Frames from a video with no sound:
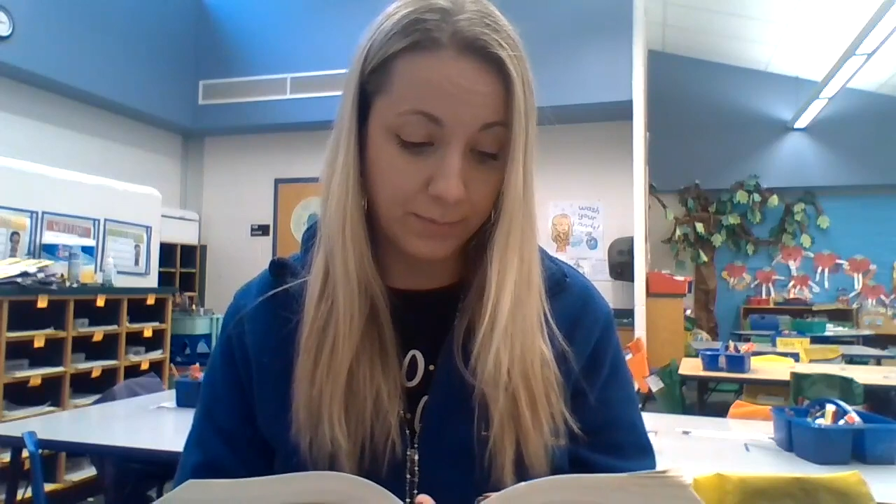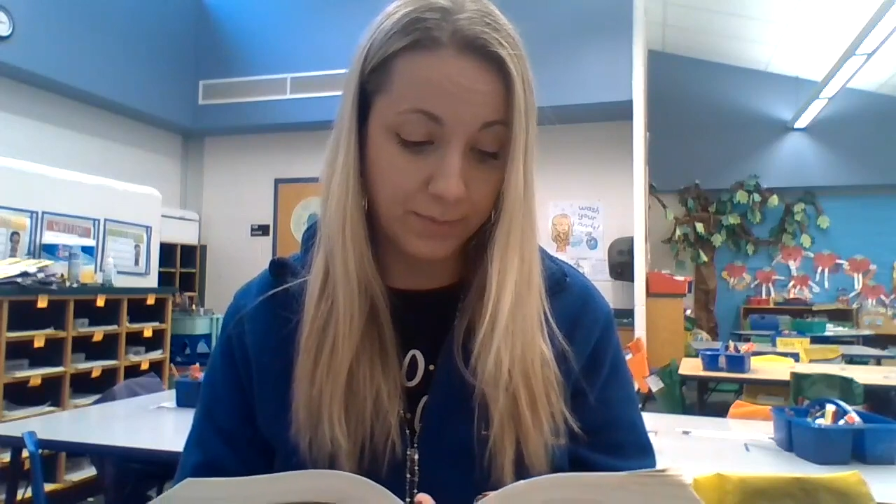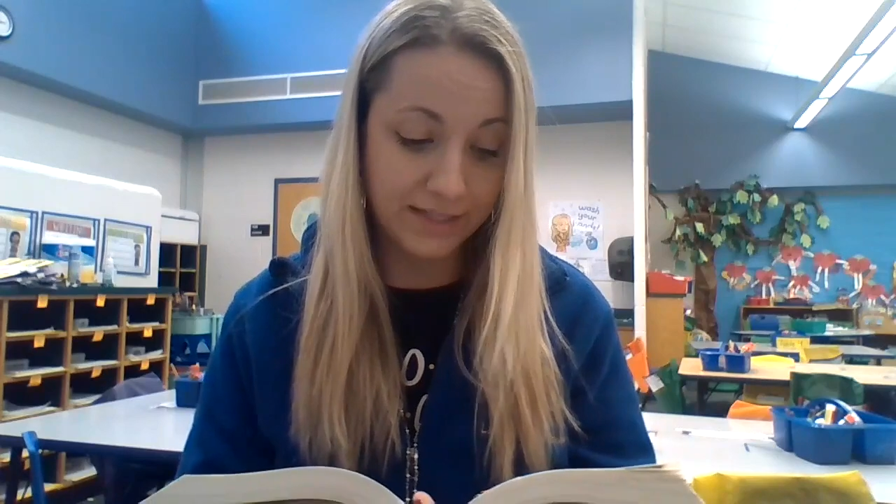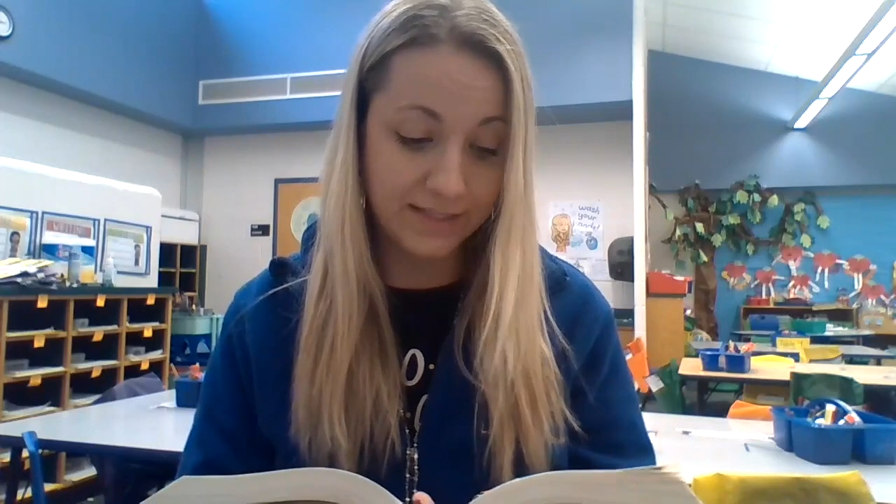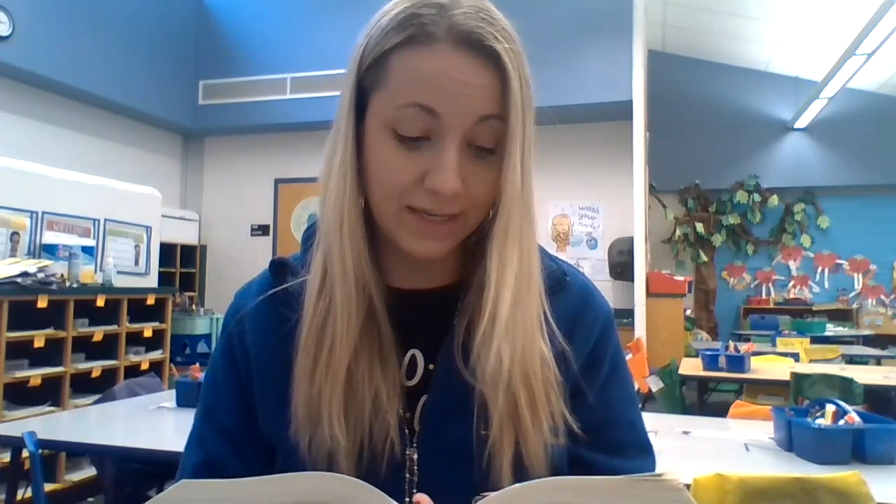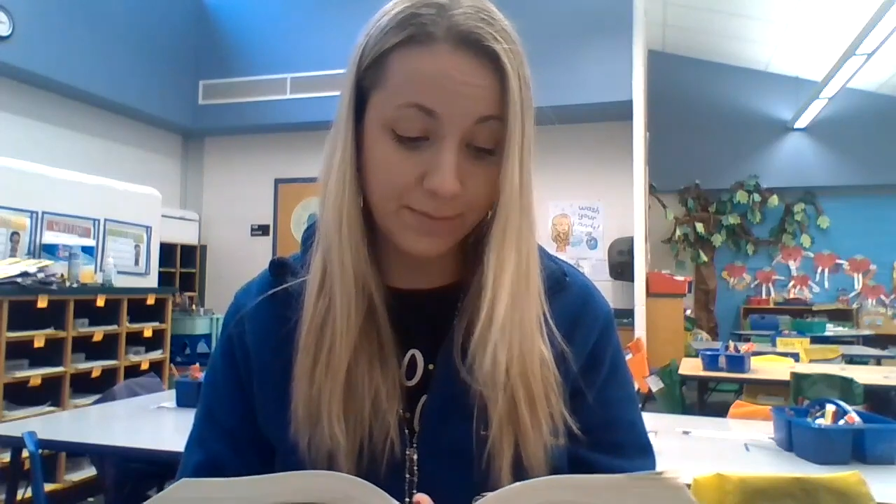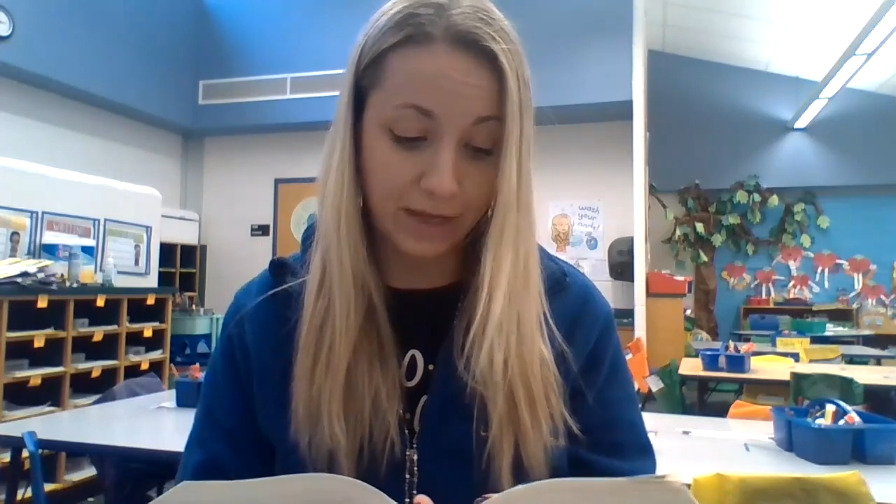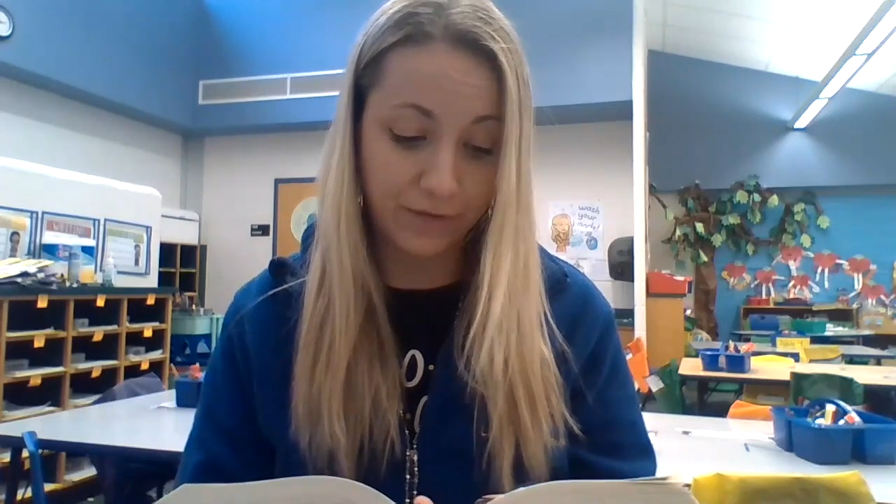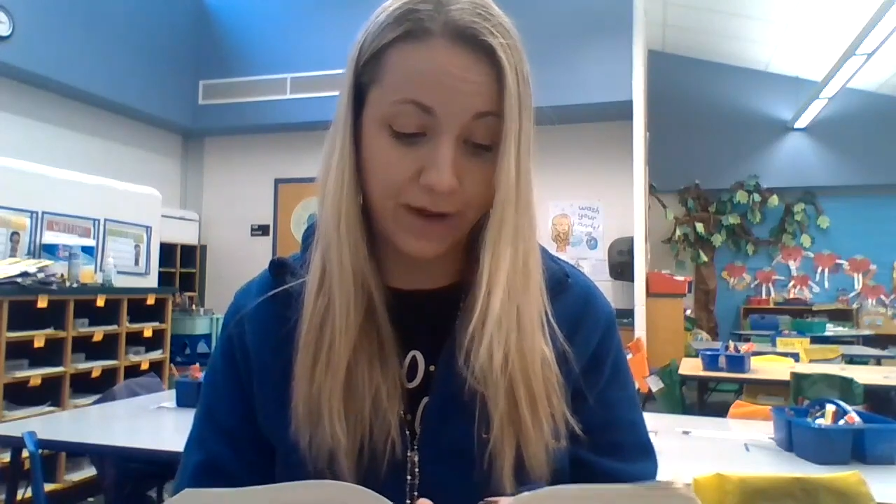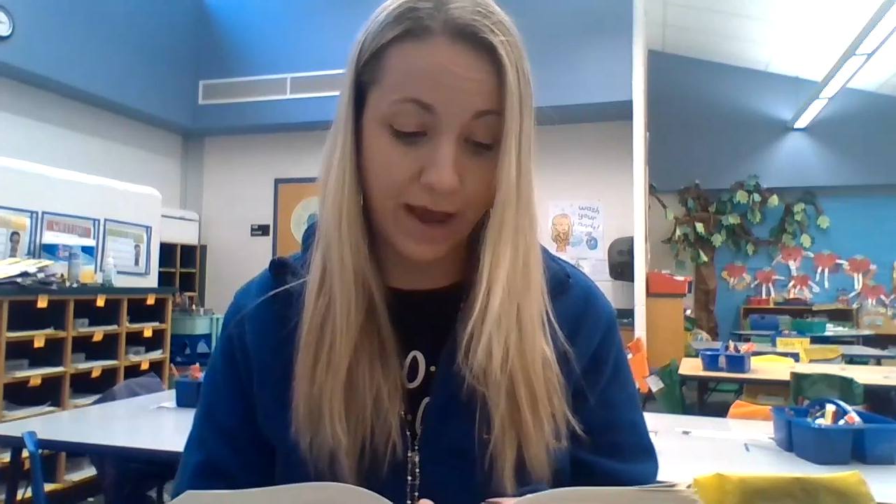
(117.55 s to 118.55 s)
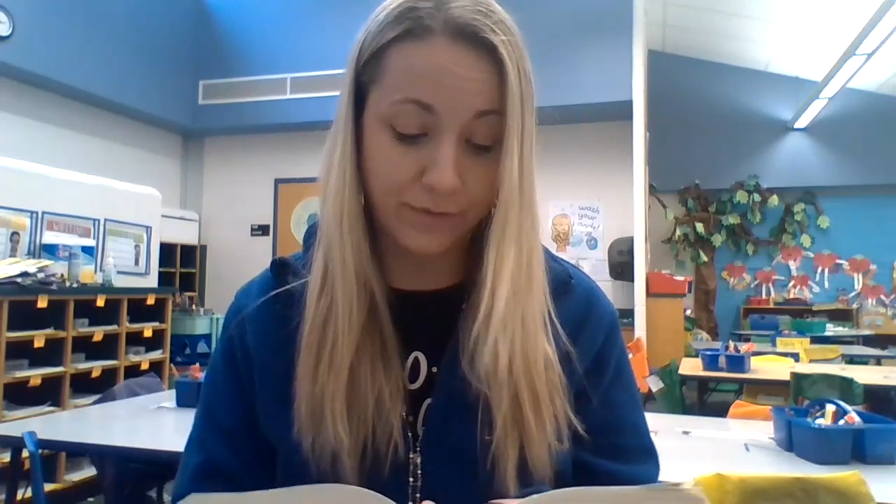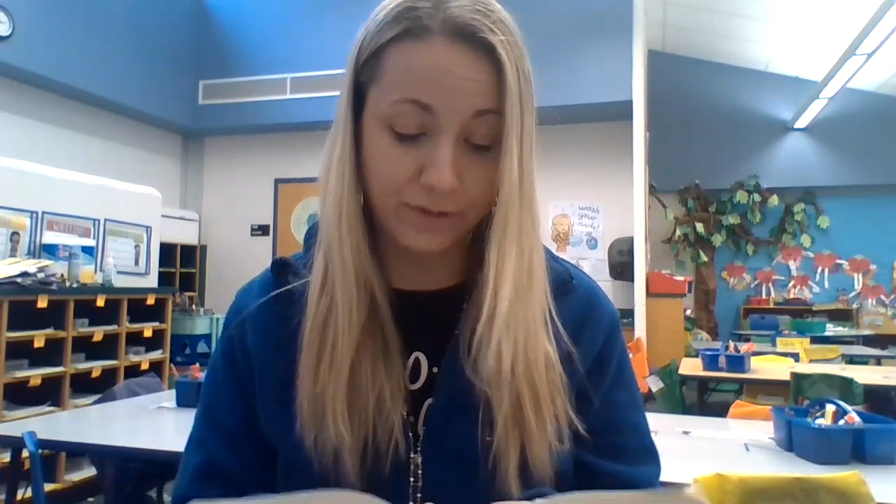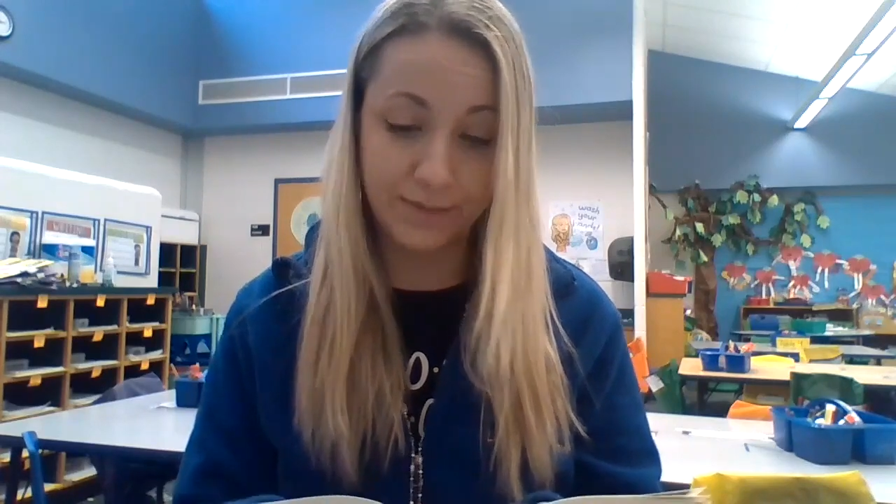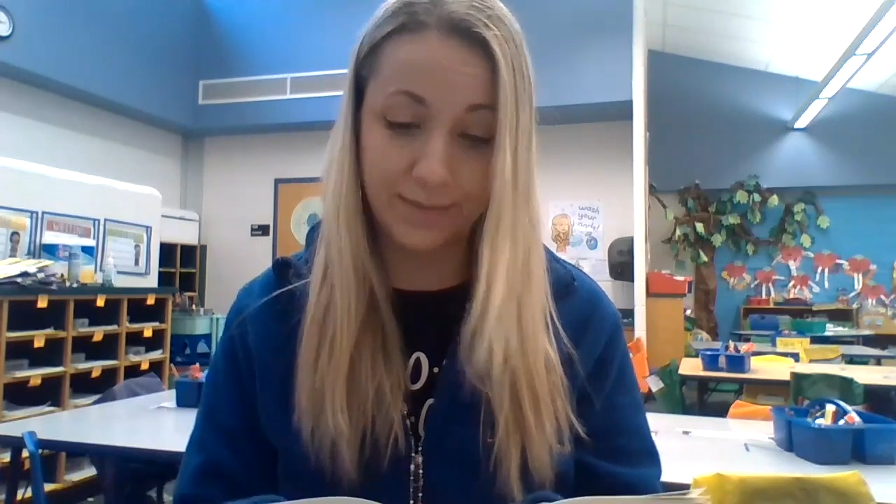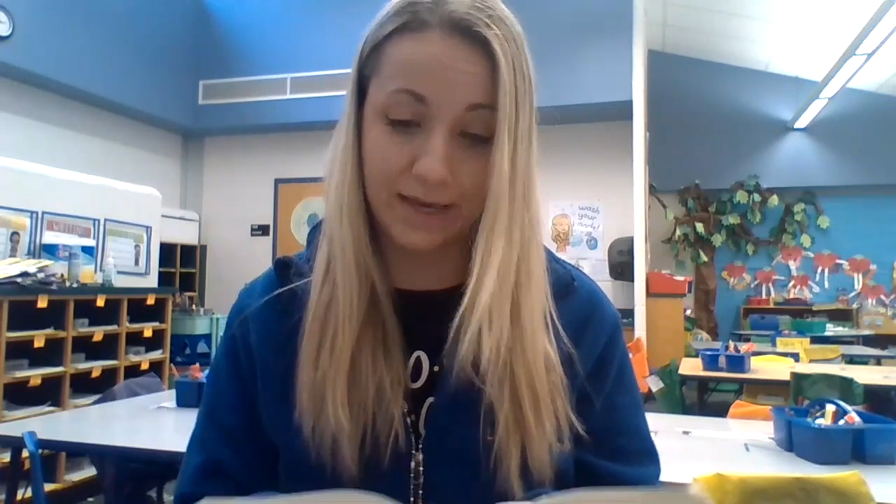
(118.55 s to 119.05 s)
"but it seemed like forever
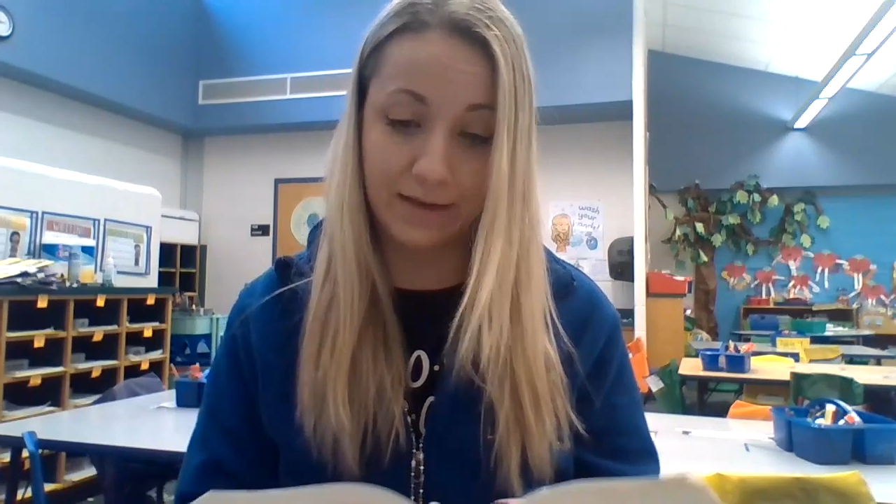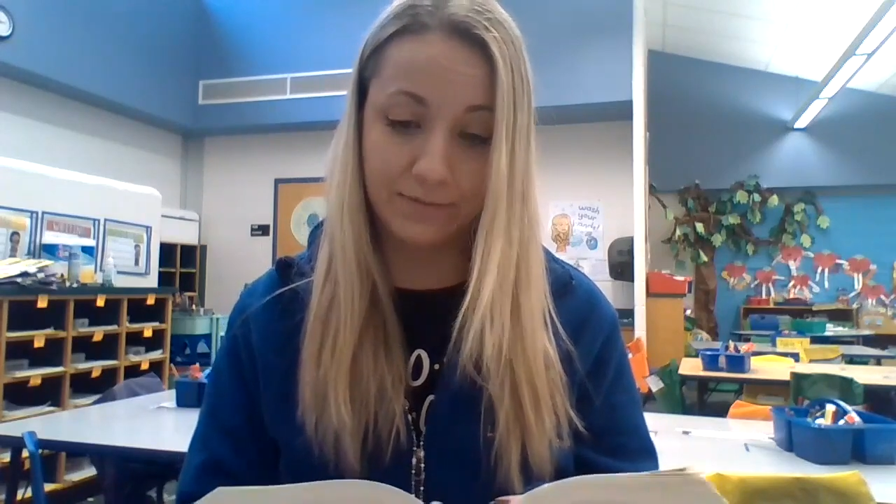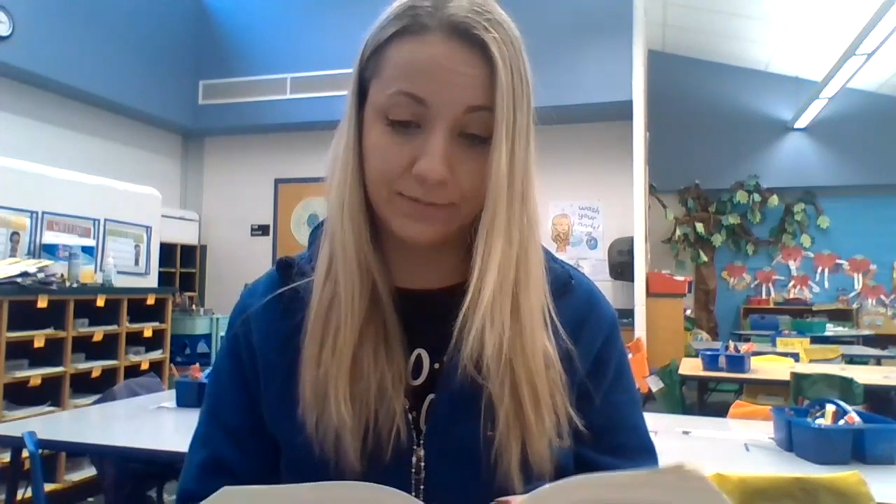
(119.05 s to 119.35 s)
to me."